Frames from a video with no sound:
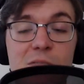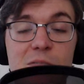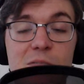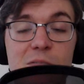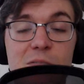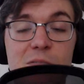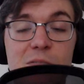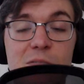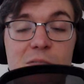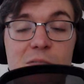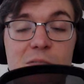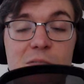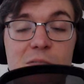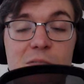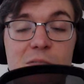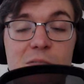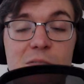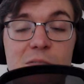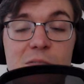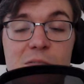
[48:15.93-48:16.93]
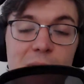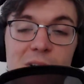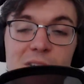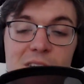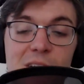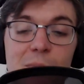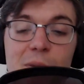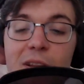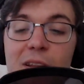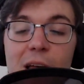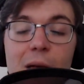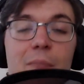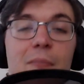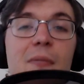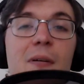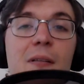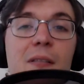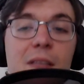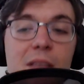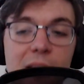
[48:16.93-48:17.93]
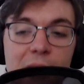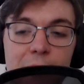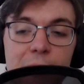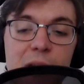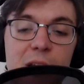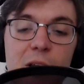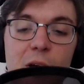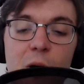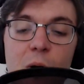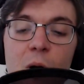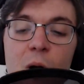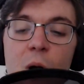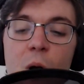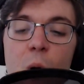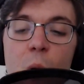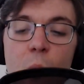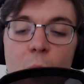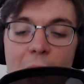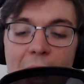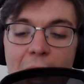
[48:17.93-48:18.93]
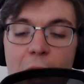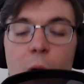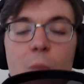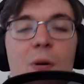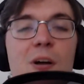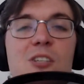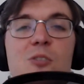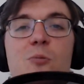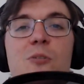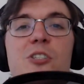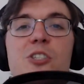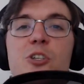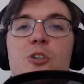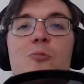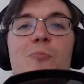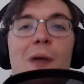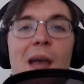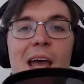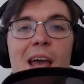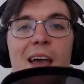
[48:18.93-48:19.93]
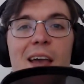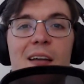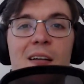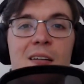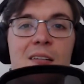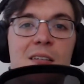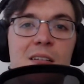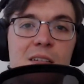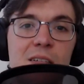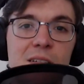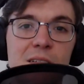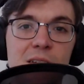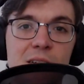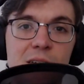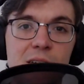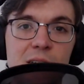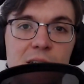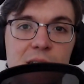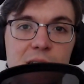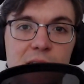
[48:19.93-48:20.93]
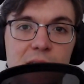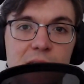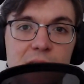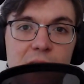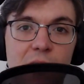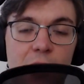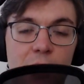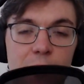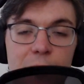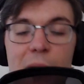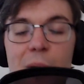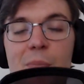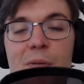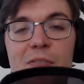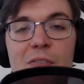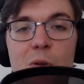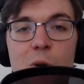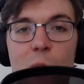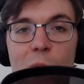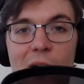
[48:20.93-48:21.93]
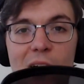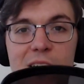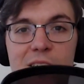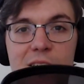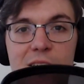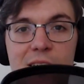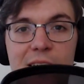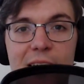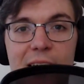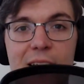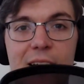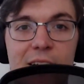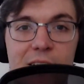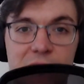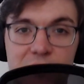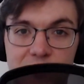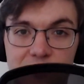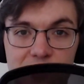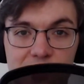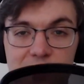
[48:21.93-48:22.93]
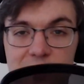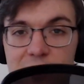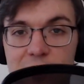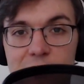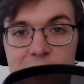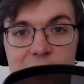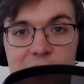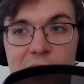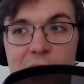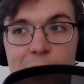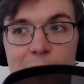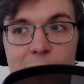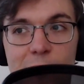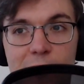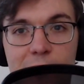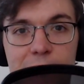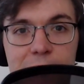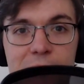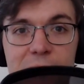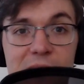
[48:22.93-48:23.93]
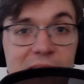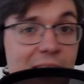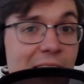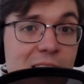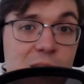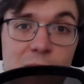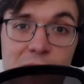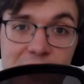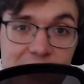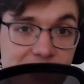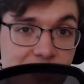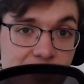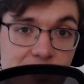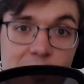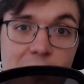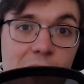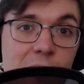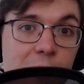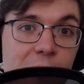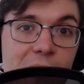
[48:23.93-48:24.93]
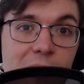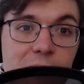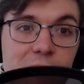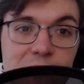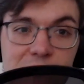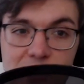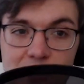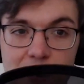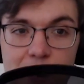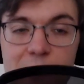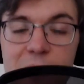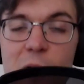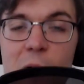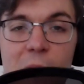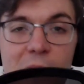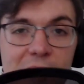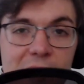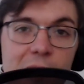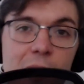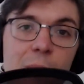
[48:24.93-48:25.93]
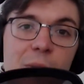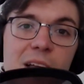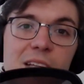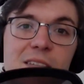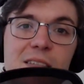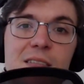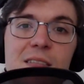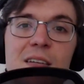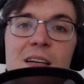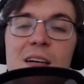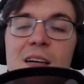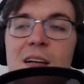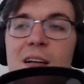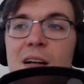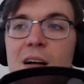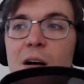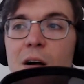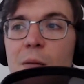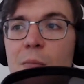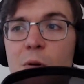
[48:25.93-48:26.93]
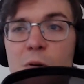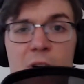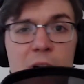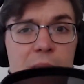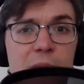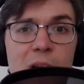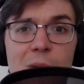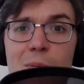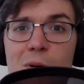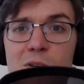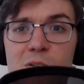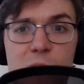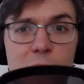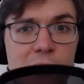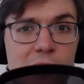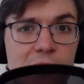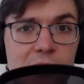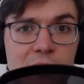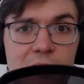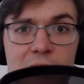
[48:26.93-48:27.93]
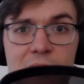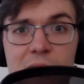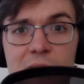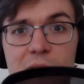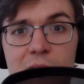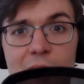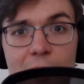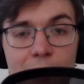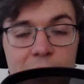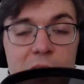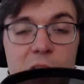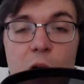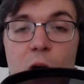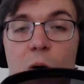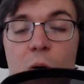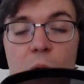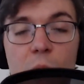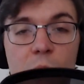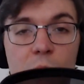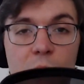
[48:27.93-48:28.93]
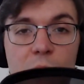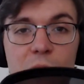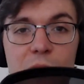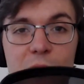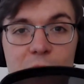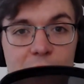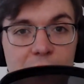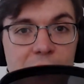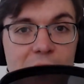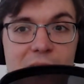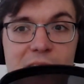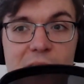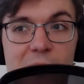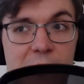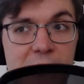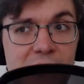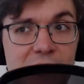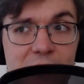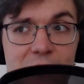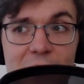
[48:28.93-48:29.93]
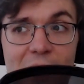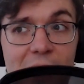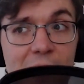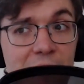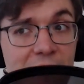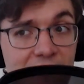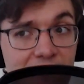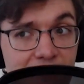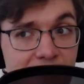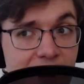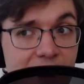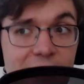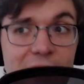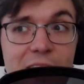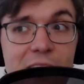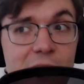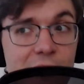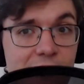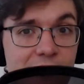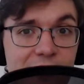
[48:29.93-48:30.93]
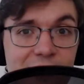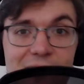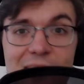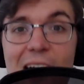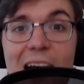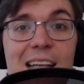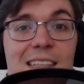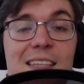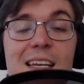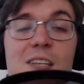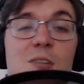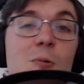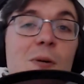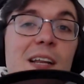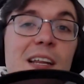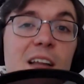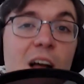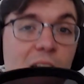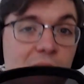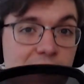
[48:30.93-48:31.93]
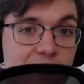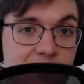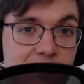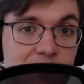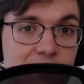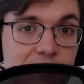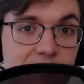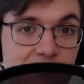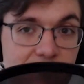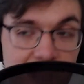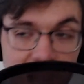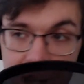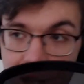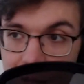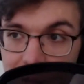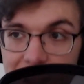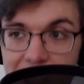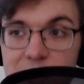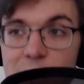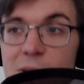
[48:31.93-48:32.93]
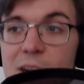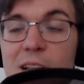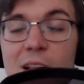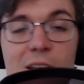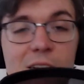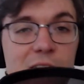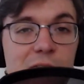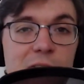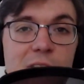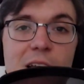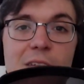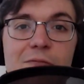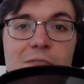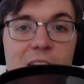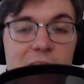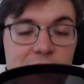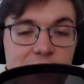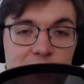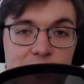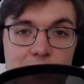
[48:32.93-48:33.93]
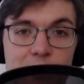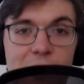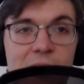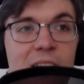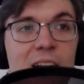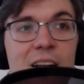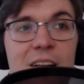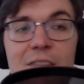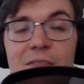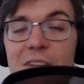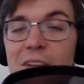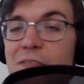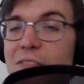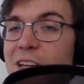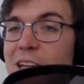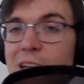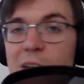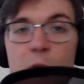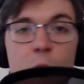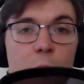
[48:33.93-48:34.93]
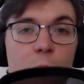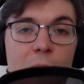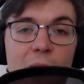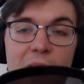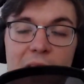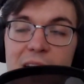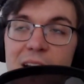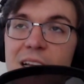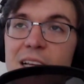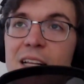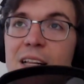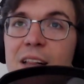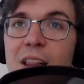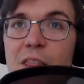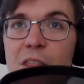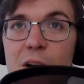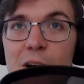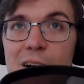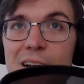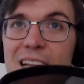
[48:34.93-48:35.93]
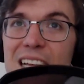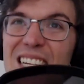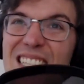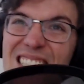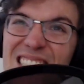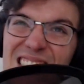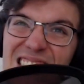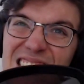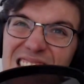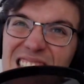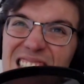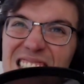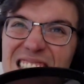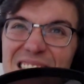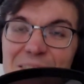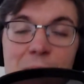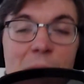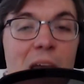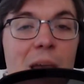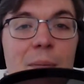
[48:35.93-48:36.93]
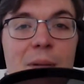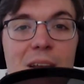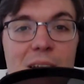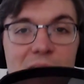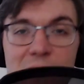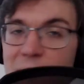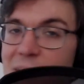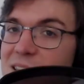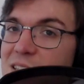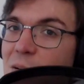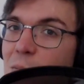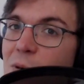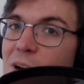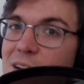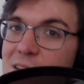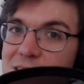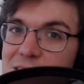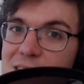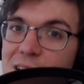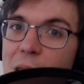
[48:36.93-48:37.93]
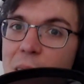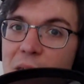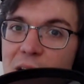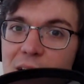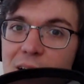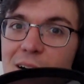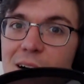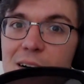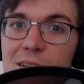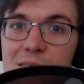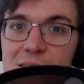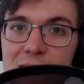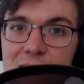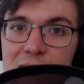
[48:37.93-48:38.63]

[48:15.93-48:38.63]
I don't know. That's just me personally, but let me know, how much would you pay on pay-per-view to watch Kayla Harrison versus Chris Cyborg? Because that's what this is all about. So let me know in the comments, or hit me up on Twitter. Let me know your thoughts on this. I'm very curious. I say $20. I'll pay $20 for that fight, sure. 50, no way. 30, maybe. Depends on what else is on the card.